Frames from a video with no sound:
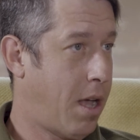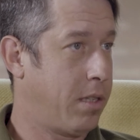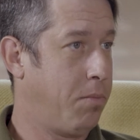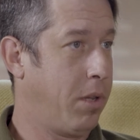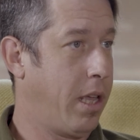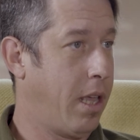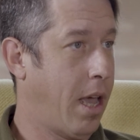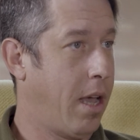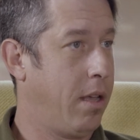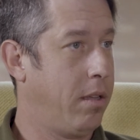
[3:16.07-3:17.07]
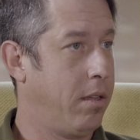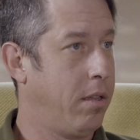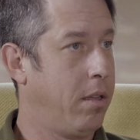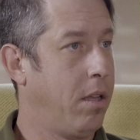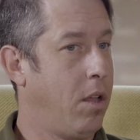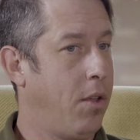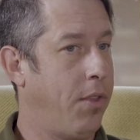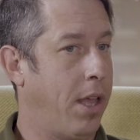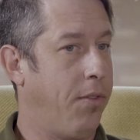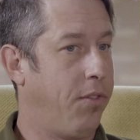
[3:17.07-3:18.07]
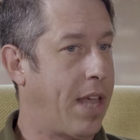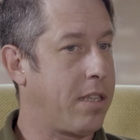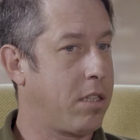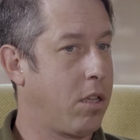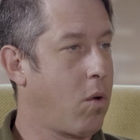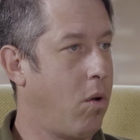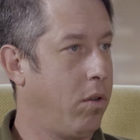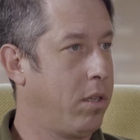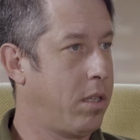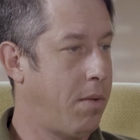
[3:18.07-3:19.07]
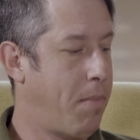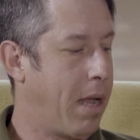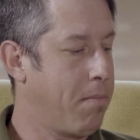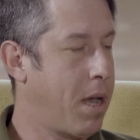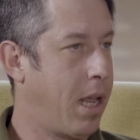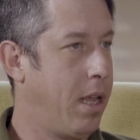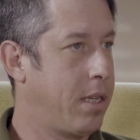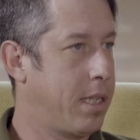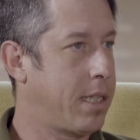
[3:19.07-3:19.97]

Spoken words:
Possibly. Yeah. That's the goal, to make money, to